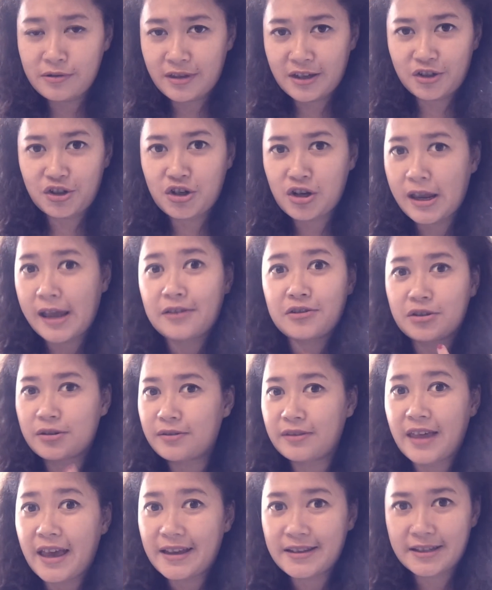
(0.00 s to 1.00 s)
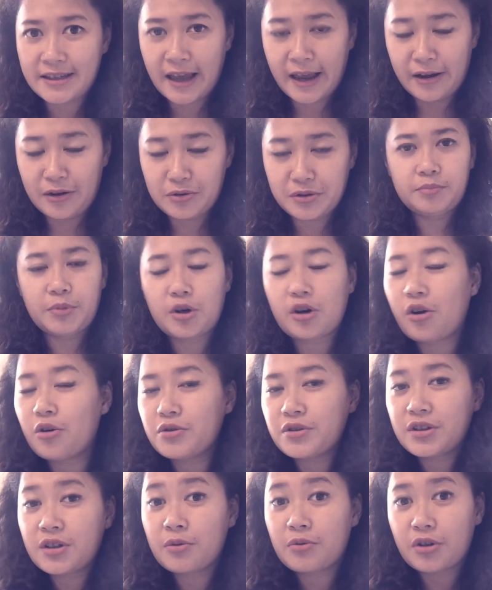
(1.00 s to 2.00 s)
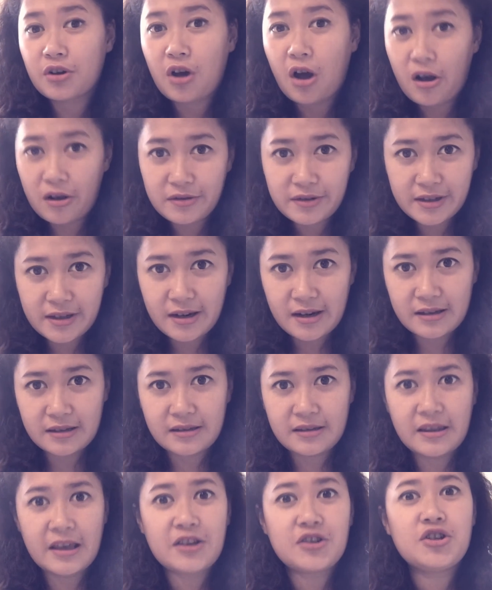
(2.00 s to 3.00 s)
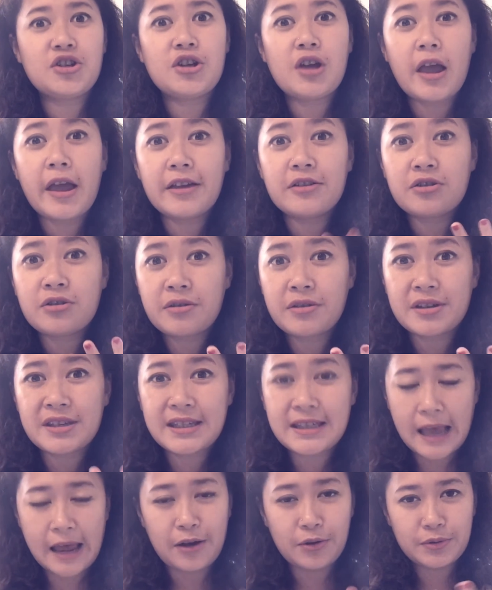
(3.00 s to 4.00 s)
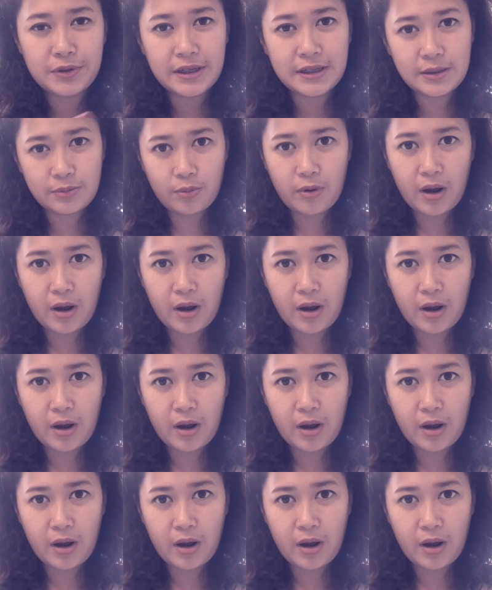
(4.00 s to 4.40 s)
that change their sounds, but also the consonants, they change the sounds as